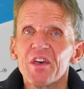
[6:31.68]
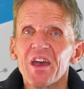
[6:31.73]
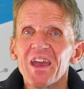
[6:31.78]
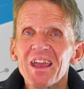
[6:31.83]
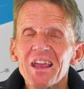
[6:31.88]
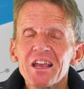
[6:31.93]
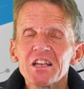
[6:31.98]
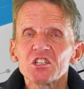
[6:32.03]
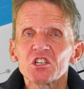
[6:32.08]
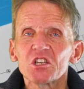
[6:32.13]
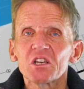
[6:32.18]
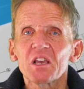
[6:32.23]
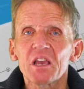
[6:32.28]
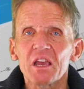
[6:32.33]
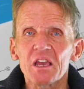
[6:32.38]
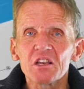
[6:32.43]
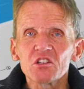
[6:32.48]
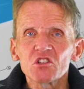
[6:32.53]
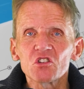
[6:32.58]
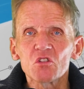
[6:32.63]
the heating
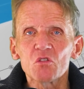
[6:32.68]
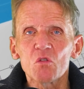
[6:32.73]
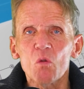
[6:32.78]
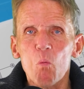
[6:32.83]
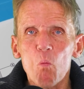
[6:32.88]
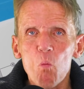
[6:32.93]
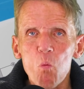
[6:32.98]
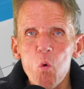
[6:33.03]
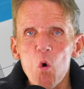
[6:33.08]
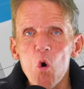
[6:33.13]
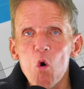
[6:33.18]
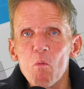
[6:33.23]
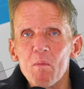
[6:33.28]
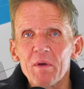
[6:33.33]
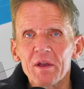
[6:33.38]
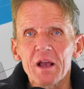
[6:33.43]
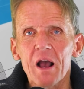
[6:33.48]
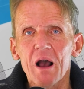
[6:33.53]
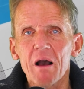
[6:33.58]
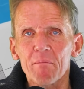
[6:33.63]
isn't
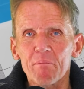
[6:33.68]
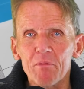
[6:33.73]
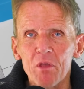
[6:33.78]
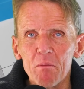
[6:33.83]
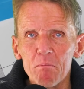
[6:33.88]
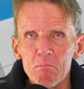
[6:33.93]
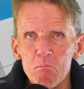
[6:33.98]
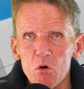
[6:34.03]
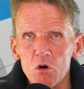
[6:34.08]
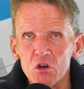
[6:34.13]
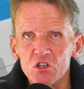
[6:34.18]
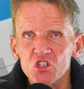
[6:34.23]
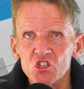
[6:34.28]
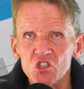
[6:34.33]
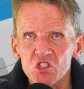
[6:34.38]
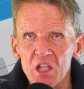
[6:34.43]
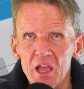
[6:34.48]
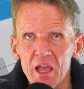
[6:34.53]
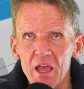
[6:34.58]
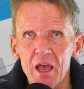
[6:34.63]
warming up the
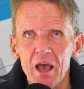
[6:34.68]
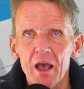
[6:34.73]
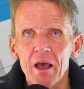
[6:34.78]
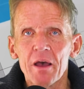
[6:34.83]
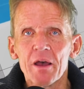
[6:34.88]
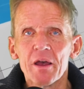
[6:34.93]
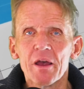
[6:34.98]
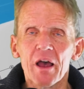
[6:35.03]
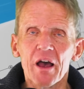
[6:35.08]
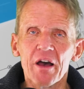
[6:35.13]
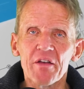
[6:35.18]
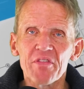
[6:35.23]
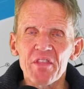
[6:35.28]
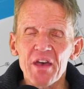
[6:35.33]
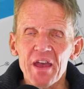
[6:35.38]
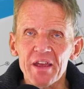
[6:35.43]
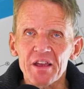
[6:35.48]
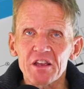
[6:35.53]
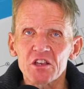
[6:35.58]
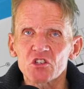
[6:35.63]
moist air, and
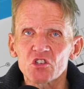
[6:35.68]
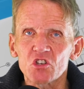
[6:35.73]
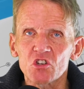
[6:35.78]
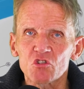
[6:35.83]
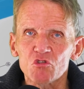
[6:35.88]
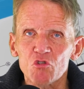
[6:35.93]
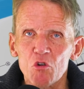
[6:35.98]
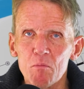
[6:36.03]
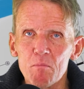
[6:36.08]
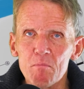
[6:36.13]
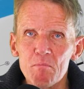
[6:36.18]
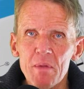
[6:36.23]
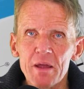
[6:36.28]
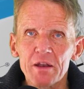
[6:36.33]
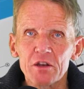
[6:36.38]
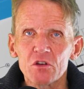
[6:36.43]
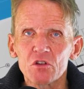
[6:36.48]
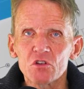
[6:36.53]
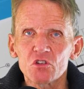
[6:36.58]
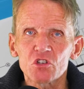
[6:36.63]
that is a
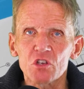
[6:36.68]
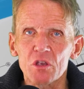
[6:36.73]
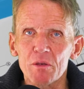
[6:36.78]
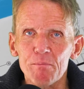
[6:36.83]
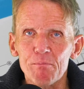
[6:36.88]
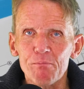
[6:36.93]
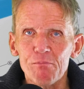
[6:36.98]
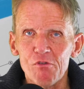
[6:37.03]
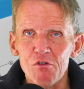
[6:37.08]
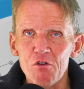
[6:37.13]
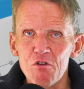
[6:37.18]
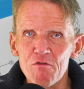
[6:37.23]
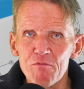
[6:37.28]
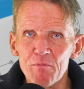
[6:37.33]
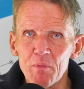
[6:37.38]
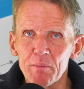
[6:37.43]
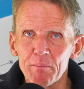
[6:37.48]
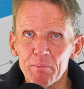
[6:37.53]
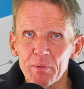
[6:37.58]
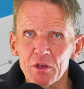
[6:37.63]
tremendous
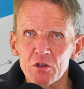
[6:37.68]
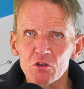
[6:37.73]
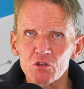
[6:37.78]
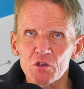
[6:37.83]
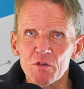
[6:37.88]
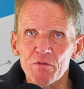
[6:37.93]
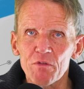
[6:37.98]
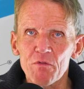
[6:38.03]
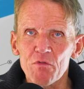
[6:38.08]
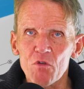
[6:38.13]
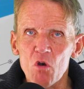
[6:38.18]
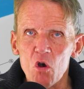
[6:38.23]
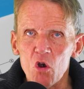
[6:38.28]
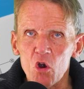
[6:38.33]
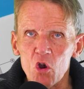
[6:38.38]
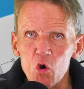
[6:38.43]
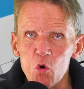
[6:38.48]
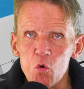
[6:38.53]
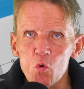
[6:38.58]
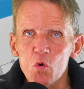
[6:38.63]
improvement, because if you've got
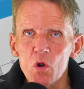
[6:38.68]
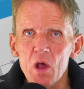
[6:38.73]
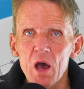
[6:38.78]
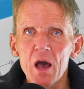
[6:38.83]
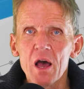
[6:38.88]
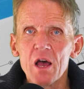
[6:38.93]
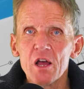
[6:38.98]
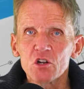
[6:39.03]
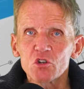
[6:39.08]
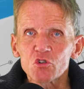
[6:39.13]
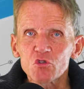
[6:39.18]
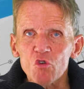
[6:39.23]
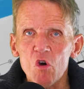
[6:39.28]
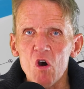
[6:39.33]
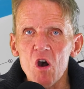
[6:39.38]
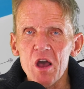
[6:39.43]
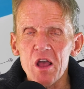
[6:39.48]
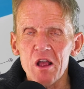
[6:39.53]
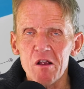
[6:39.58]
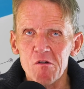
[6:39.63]
cooler,
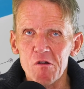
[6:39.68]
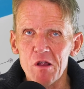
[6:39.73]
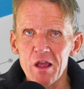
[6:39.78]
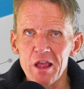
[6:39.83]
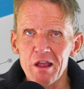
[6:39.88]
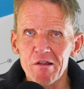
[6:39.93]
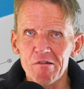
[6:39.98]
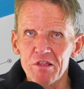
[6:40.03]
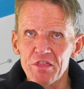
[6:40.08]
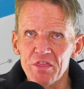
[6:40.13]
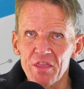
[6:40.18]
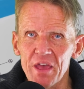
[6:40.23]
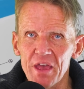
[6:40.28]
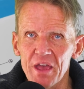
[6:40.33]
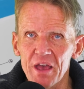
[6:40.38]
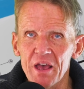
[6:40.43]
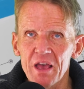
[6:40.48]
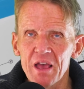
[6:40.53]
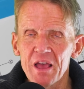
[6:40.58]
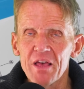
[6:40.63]
drier air in
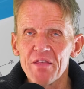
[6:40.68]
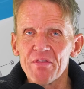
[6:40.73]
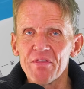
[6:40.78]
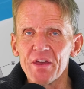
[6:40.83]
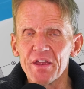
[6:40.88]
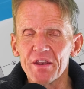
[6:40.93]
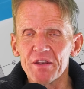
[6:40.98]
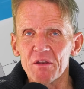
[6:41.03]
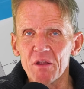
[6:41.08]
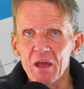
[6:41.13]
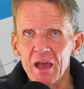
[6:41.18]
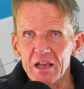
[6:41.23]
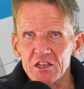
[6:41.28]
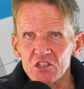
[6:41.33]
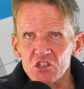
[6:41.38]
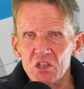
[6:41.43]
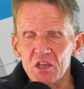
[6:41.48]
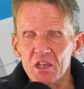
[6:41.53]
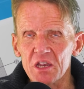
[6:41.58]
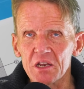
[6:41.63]
there, then
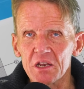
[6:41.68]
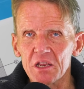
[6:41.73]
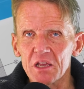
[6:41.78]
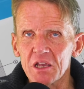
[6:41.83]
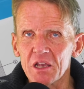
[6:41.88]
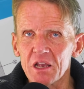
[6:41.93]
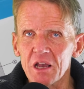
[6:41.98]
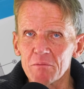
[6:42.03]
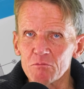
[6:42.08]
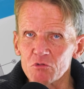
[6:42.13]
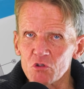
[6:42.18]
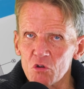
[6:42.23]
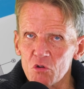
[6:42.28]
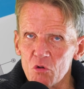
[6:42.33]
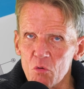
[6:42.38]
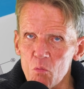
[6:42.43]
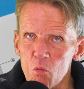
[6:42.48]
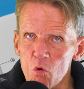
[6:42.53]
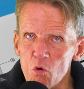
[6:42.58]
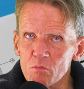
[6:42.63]
as the heating comes on
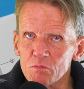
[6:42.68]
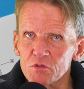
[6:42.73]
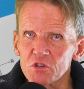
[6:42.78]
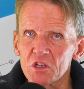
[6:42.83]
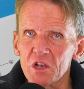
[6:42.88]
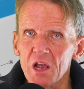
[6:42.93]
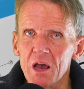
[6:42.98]
and warms it